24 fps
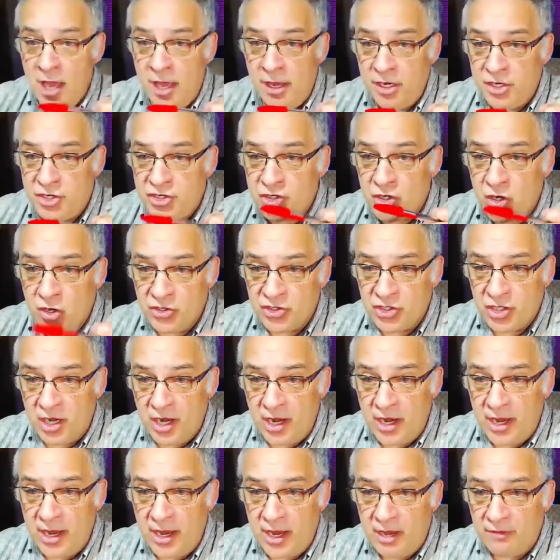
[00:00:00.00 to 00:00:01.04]
And it shows
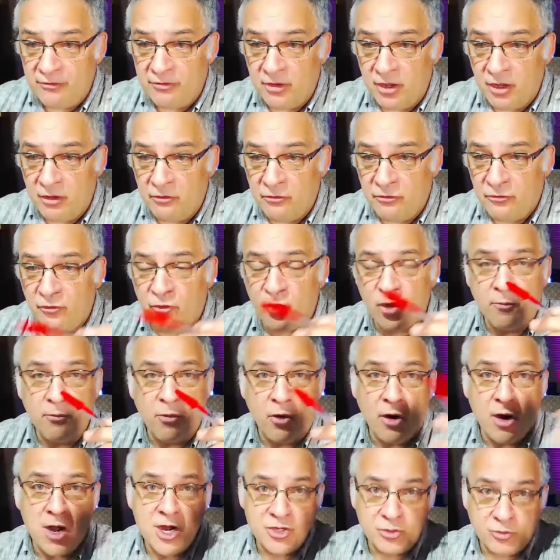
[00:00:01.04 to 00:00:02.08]
that I have 4
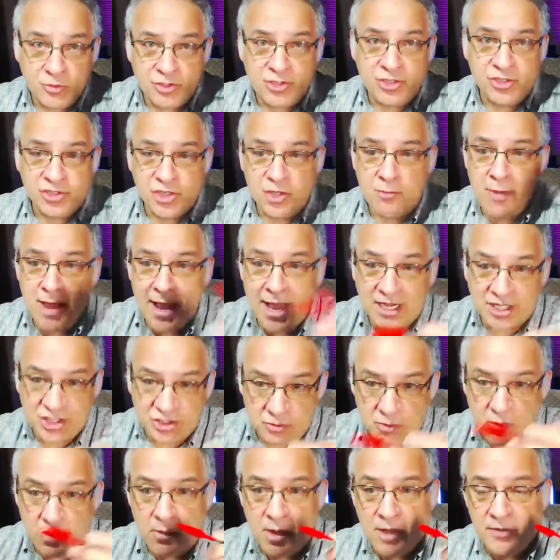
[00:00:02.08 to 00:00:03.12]
bars, which is the
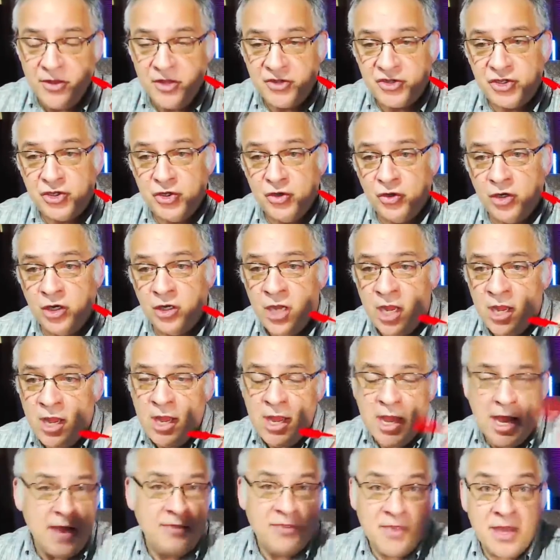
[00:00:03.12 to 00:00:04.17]
maximum on this unit,
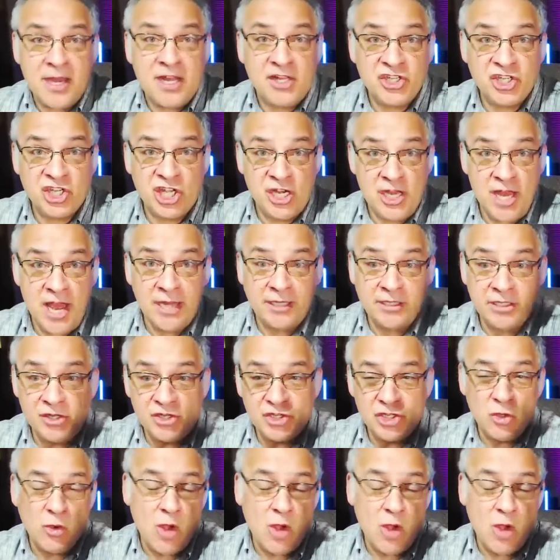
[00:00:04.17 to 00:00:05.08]
and that it's connected.